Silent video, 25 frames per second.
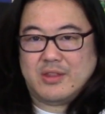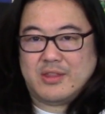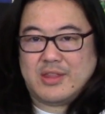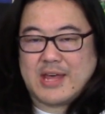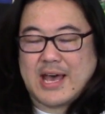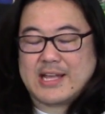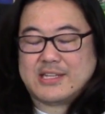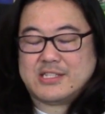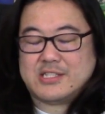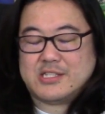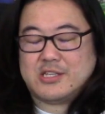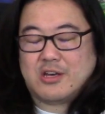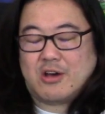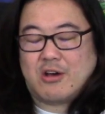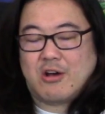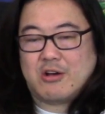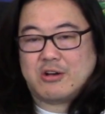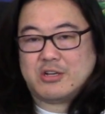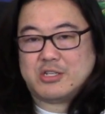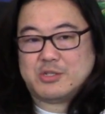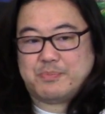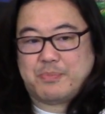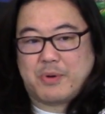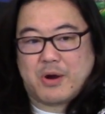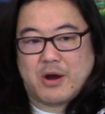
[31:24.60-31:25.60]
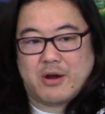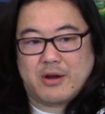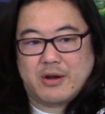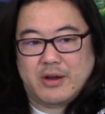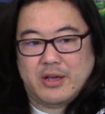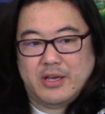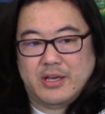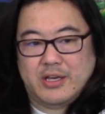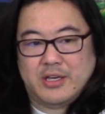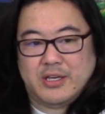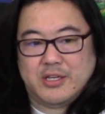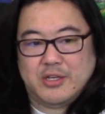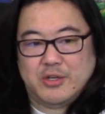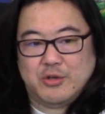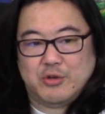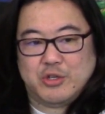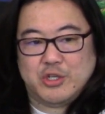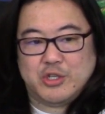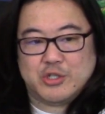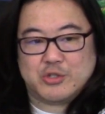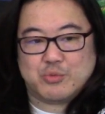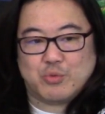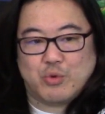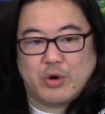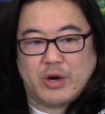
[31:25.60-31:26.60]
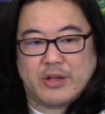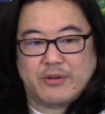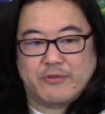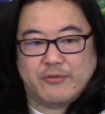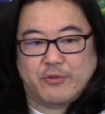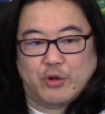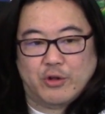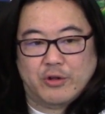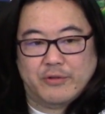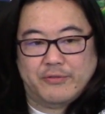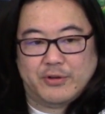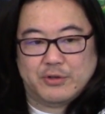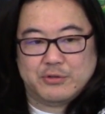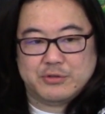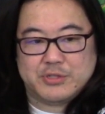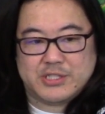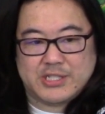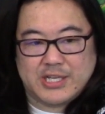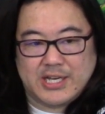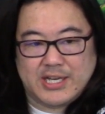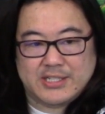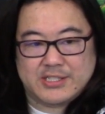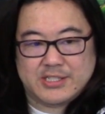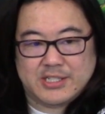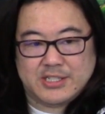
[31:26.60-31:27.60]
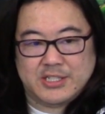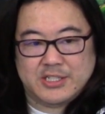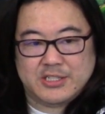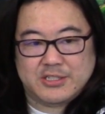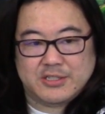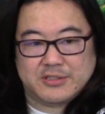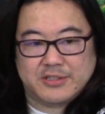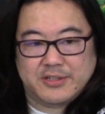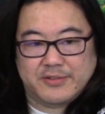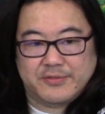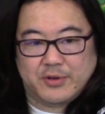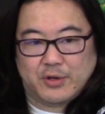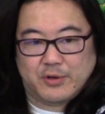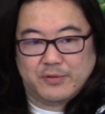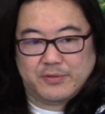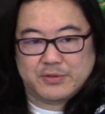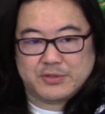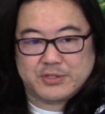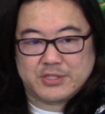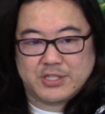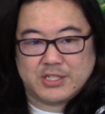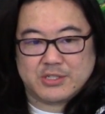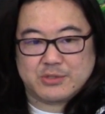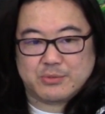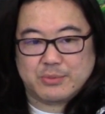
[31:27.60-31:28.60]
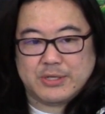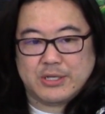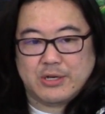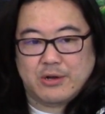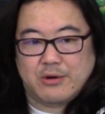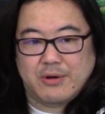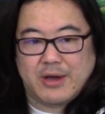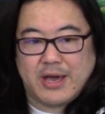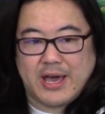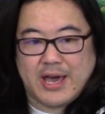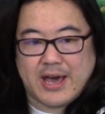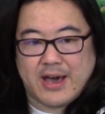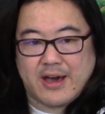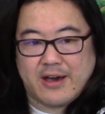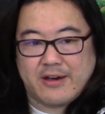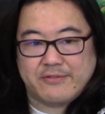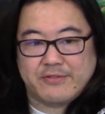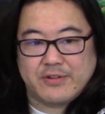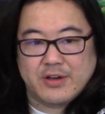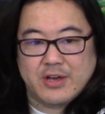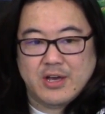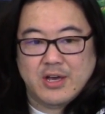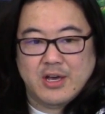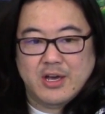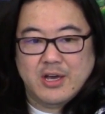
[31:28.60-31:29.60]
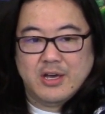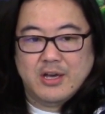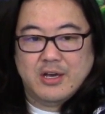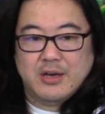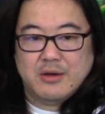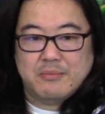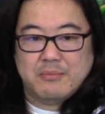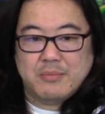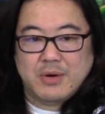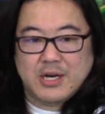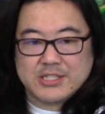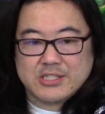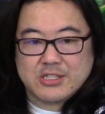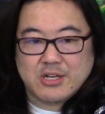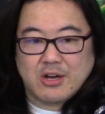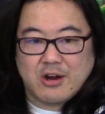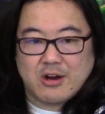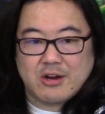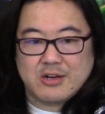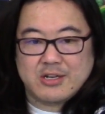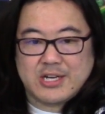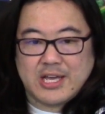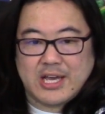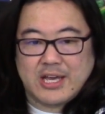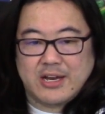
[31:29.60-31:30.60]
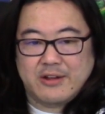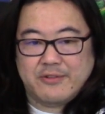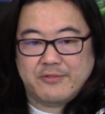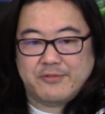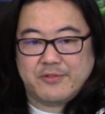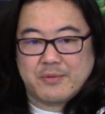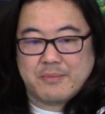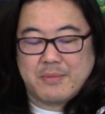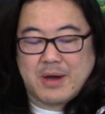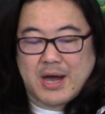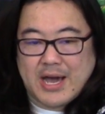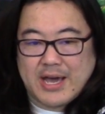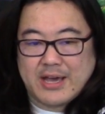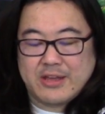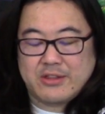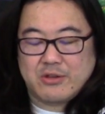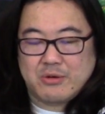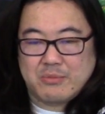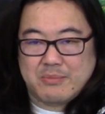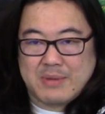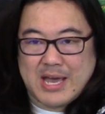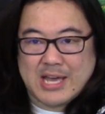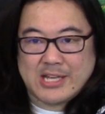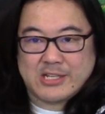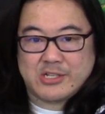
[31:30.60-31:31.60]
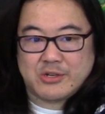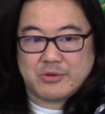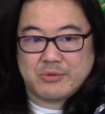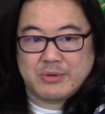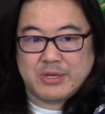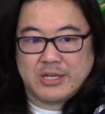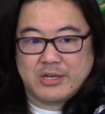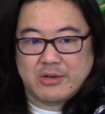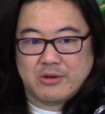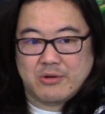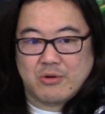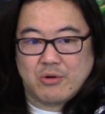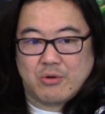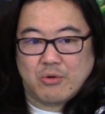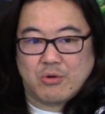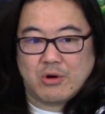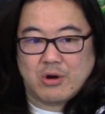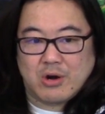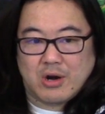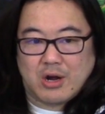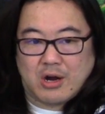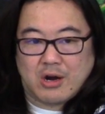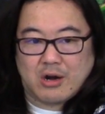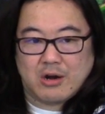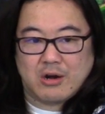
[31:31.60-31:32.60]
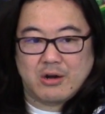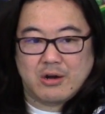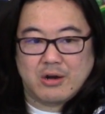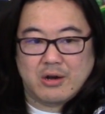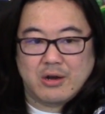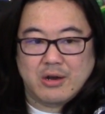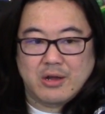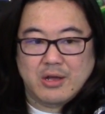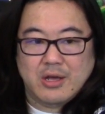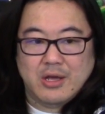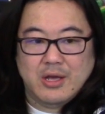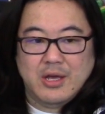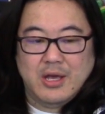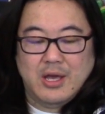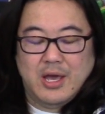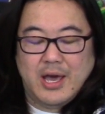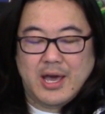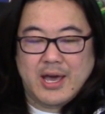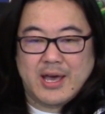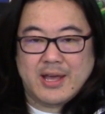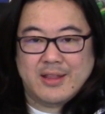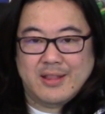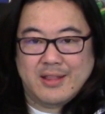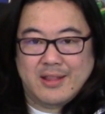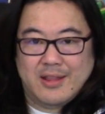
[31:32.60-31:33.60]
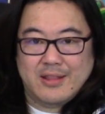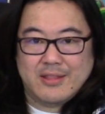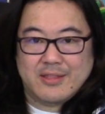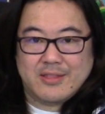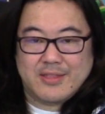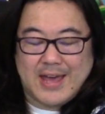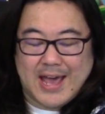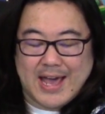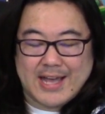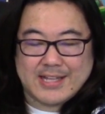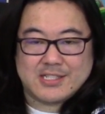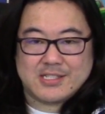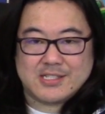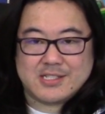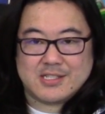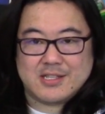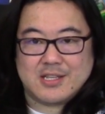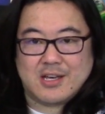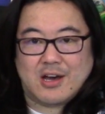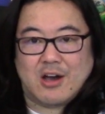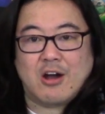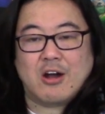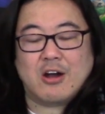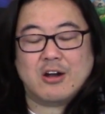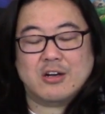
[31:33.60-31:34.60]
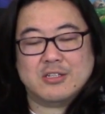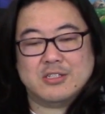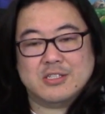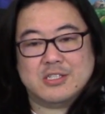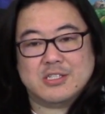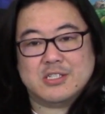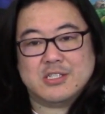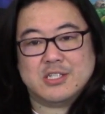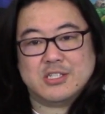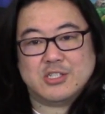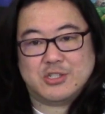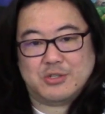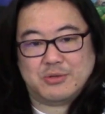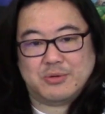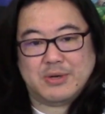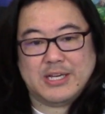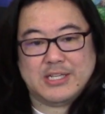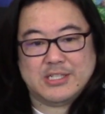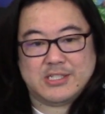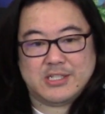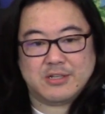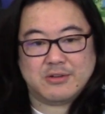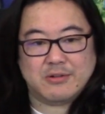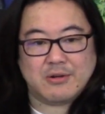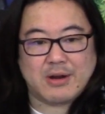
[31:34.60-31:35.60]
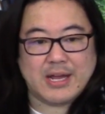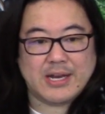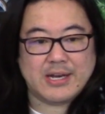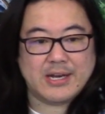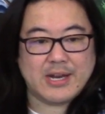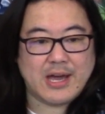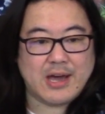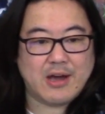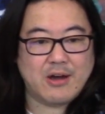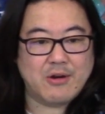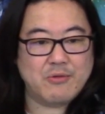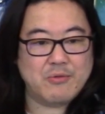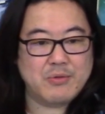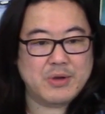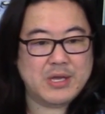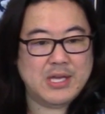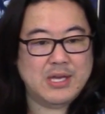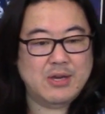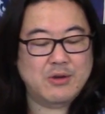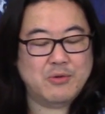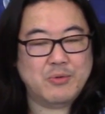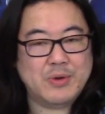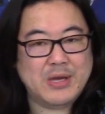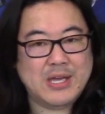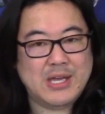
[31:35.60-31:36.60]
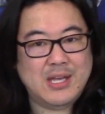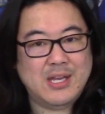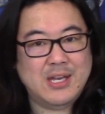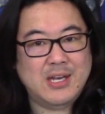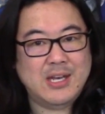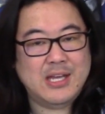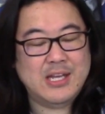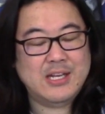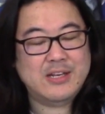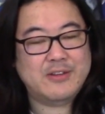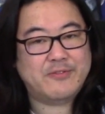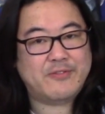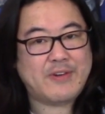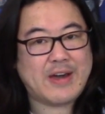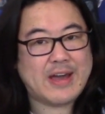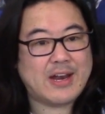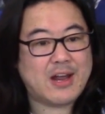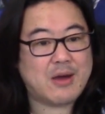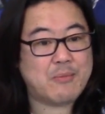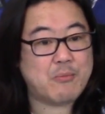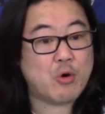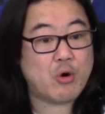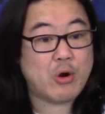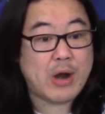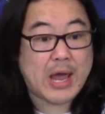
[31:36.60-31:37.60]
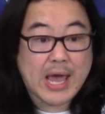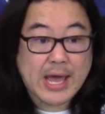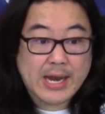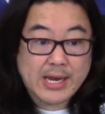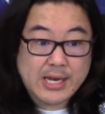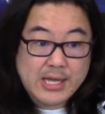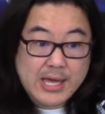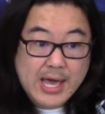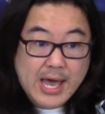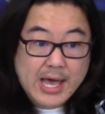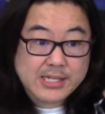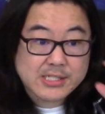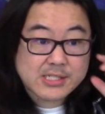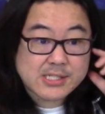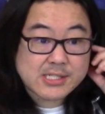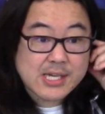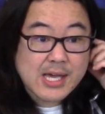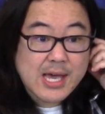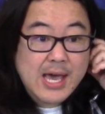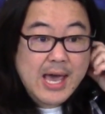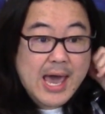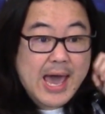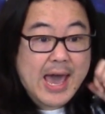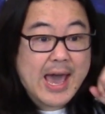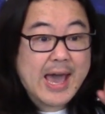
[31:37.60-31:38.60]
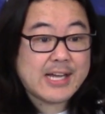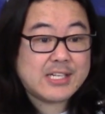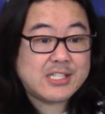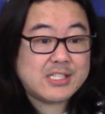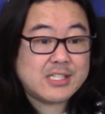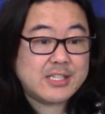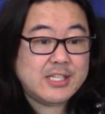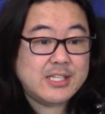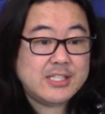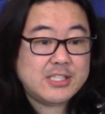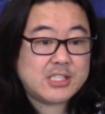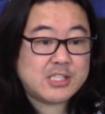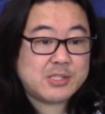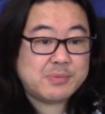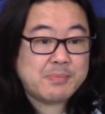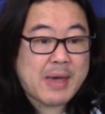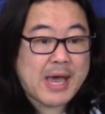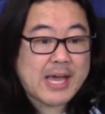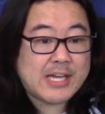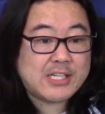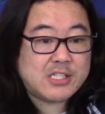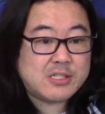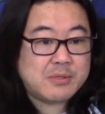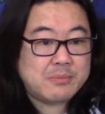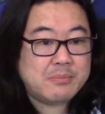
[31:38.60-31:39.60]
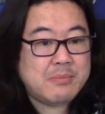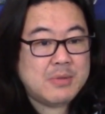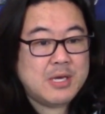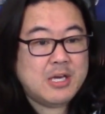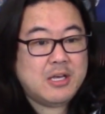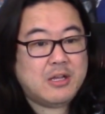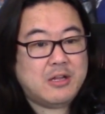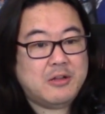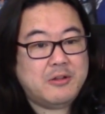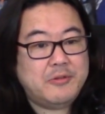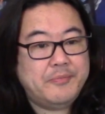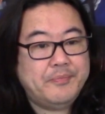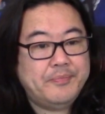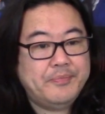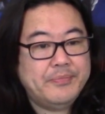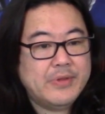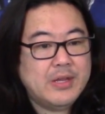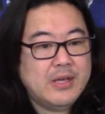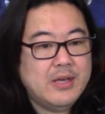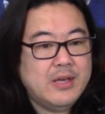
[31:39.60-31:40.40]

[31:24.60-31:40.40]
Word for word: that's the hardest part is what Volvo says. Initial D Volvo says we don't have much hard data from either Matcherino or Art and that's the hard situation right now. We we need to find out more. And yes, actually, Smash and Mill